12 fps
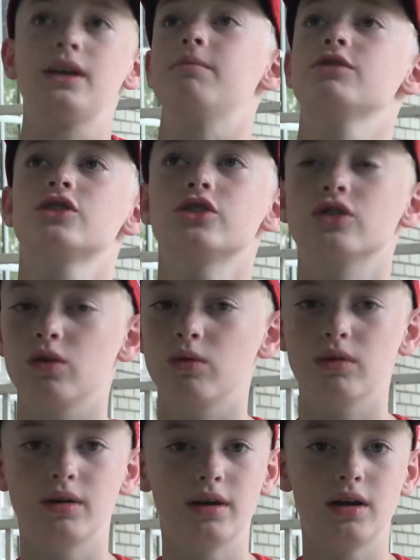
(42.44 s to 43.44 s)
I'm
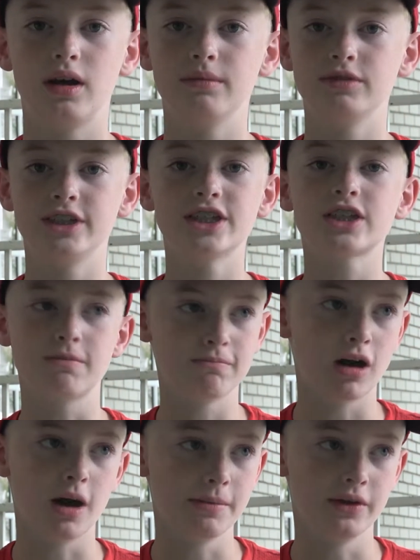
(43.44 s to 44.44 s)
so, I'm
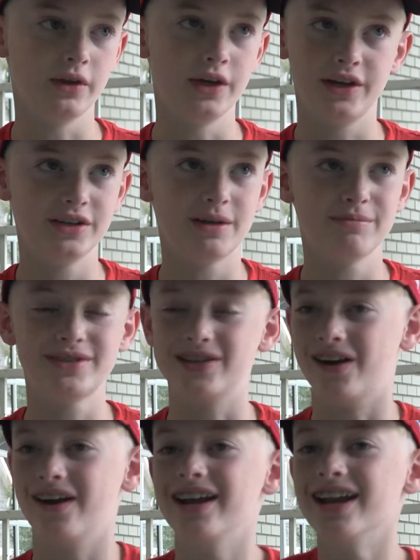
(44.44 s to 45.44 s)
discombobulated. I'm
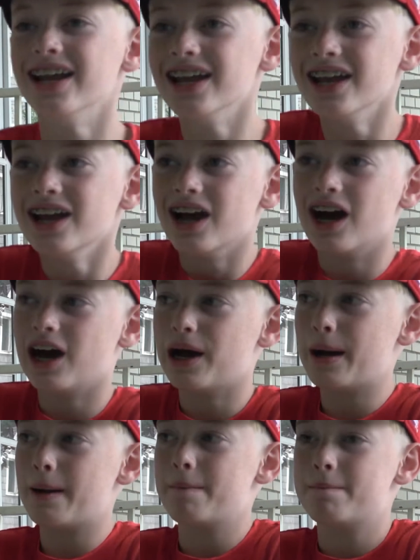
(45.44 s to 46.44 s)
sorry.
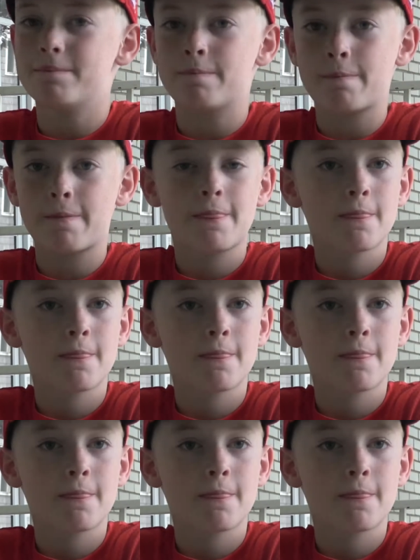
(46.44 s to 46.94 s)
Um,